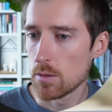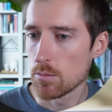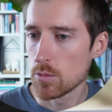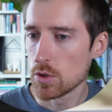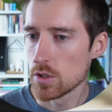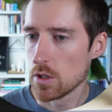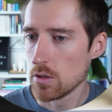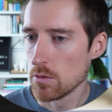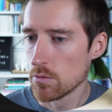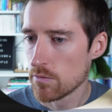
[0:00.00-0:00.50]
I'm
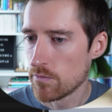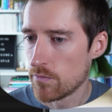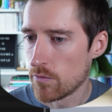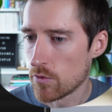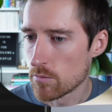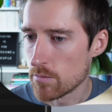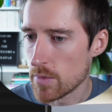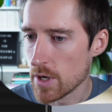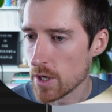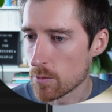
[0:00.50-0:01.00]
gonna look
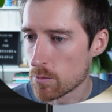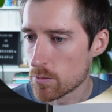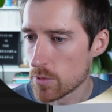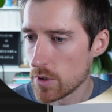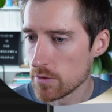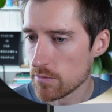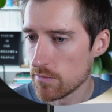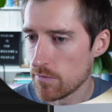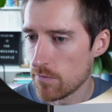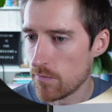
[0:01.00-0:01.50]
for my
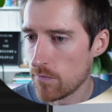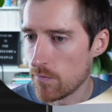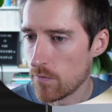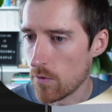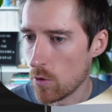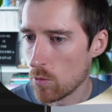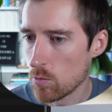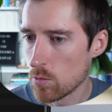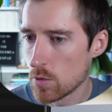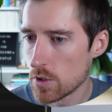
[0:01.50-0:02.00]
run
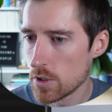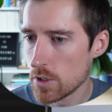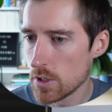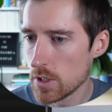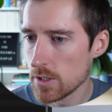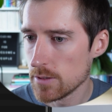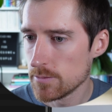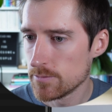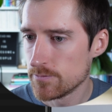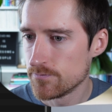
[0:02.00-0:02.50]

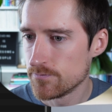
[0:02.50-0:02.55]
forward.